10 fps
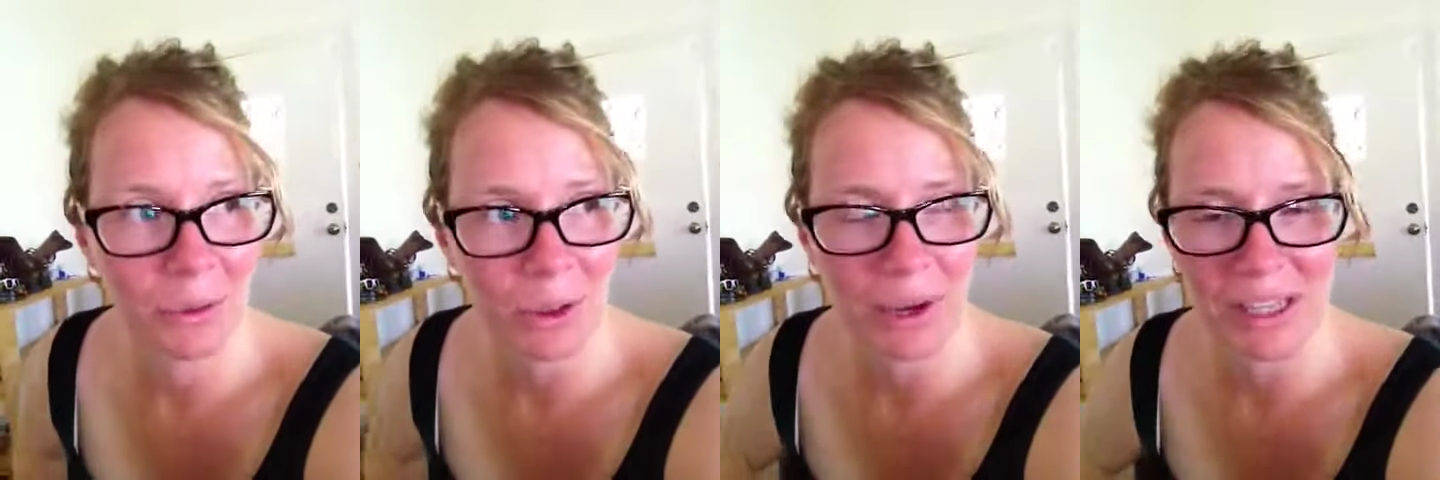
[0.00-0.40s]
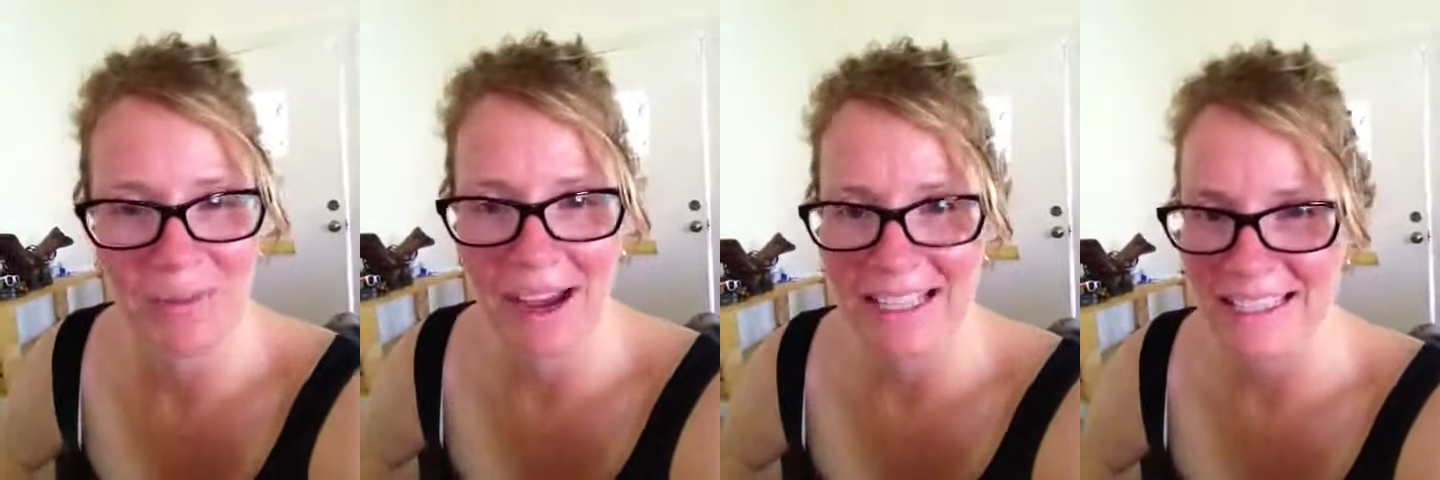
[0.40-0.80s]
We
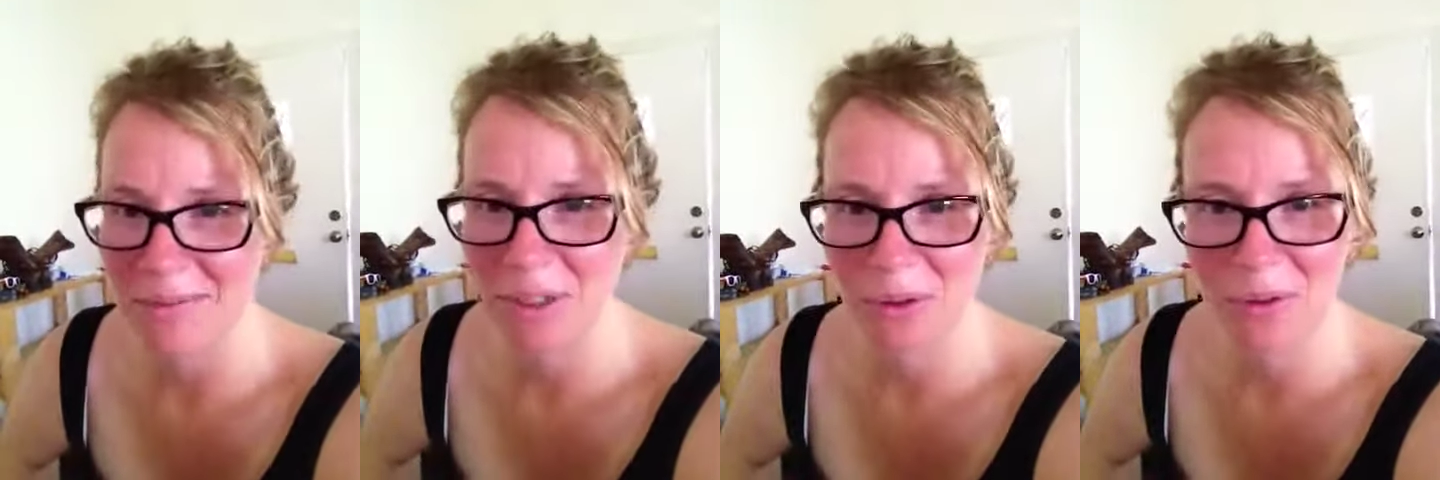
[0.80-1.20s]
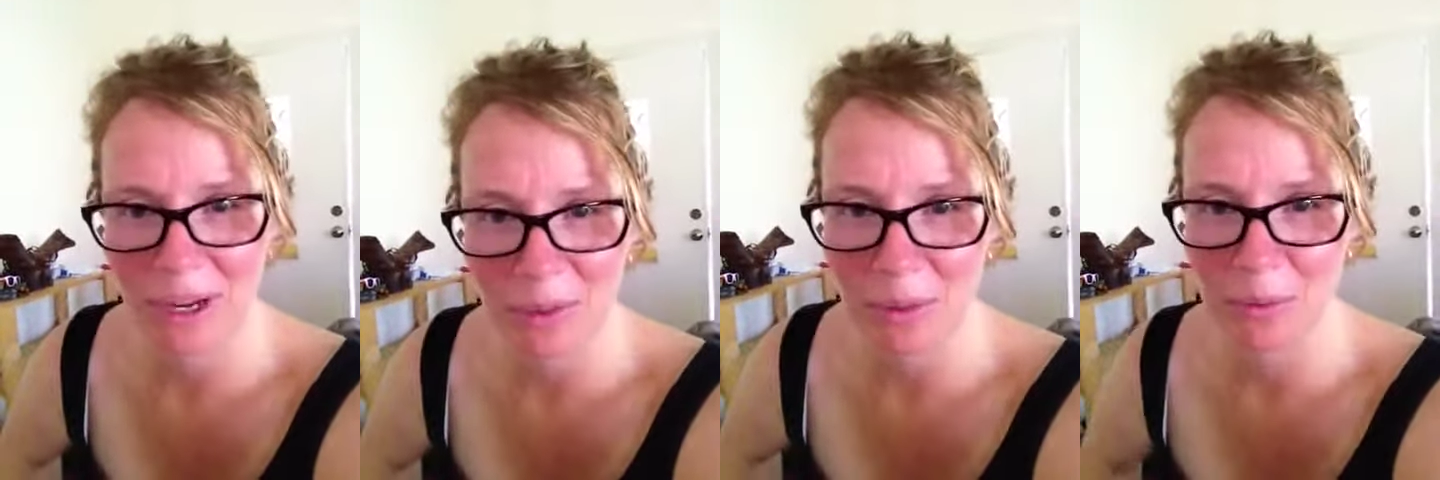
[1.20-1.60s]
went past some
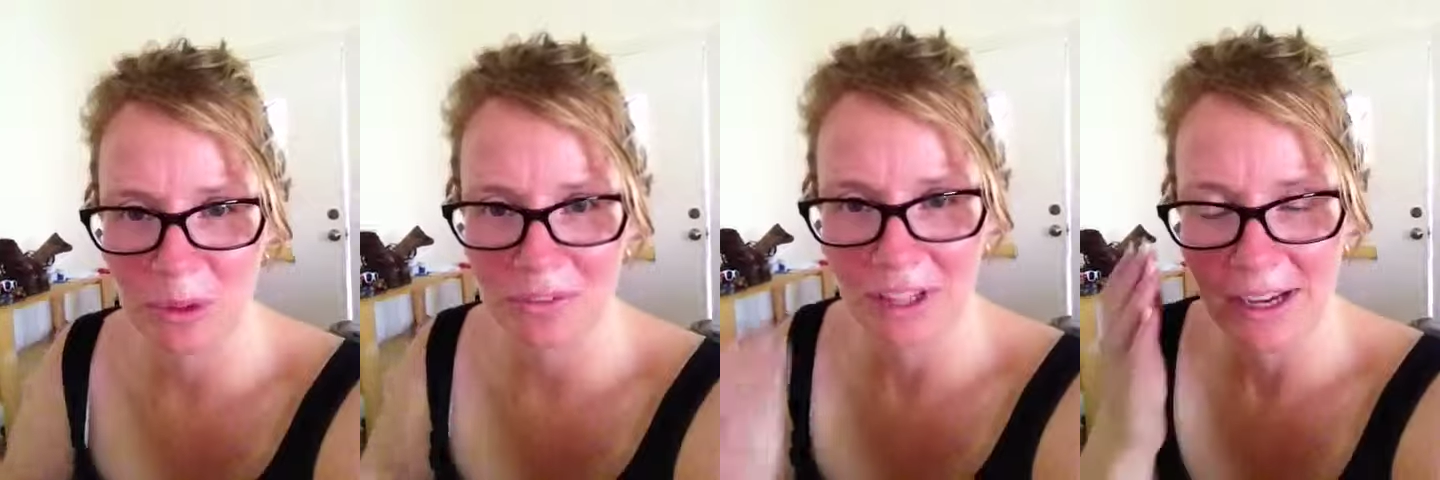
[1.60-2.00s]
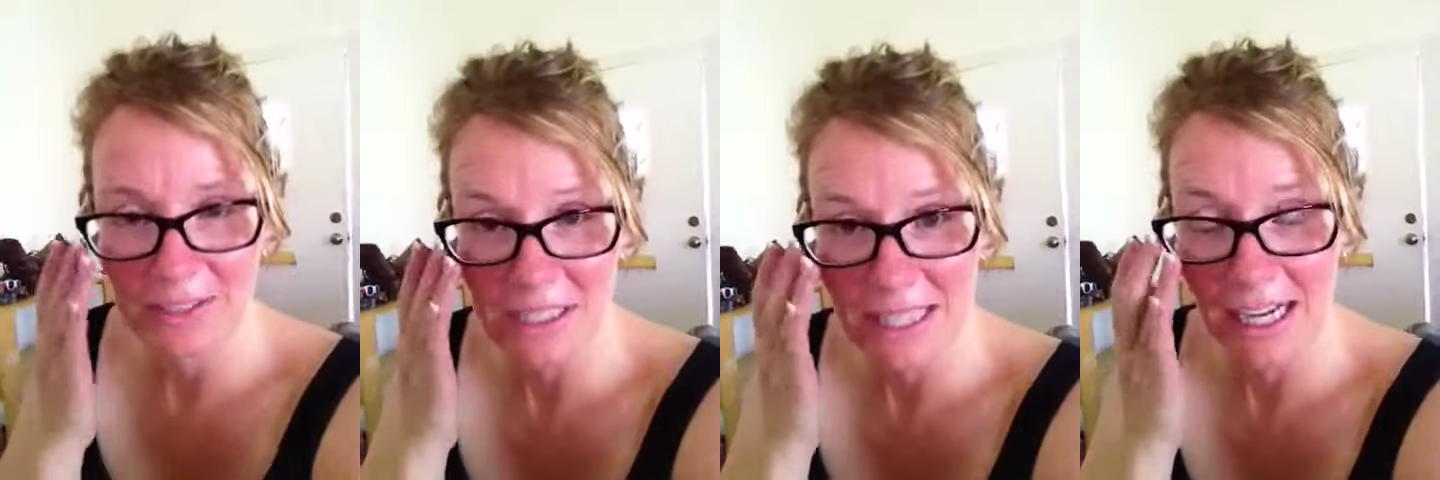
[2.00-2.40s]
incredible, beautiful
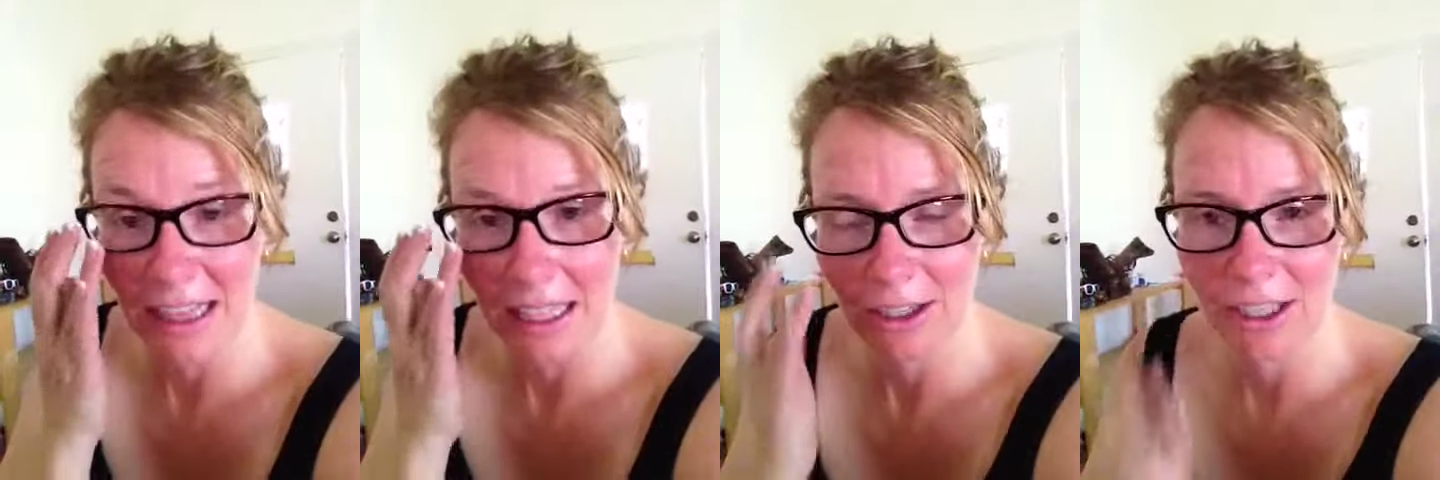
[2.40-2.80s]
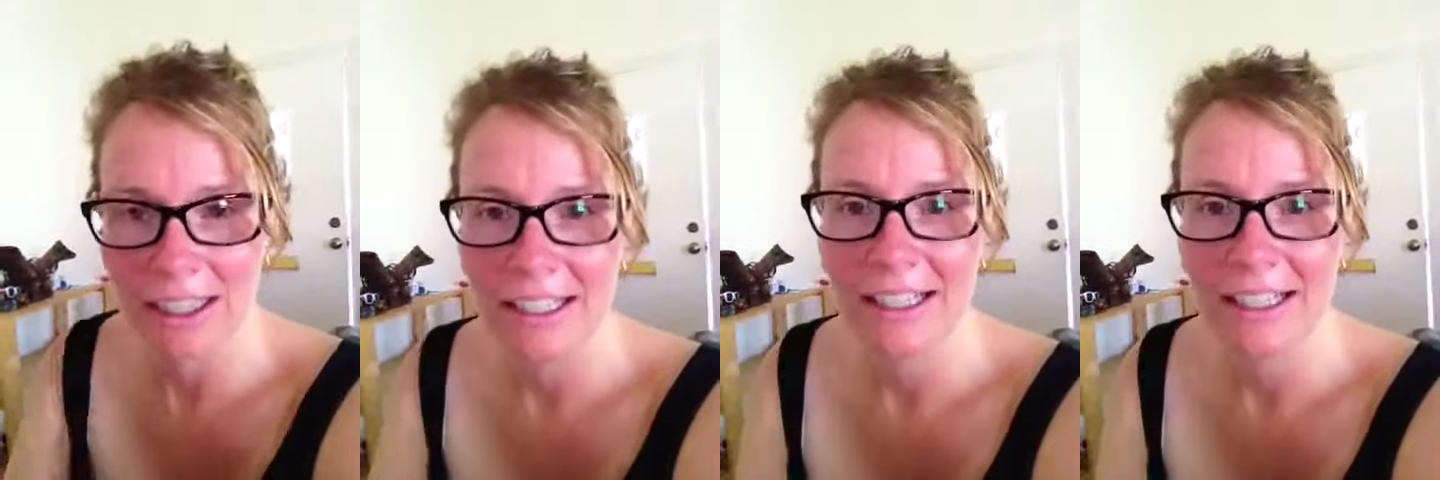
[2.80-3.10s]
houses that I think are,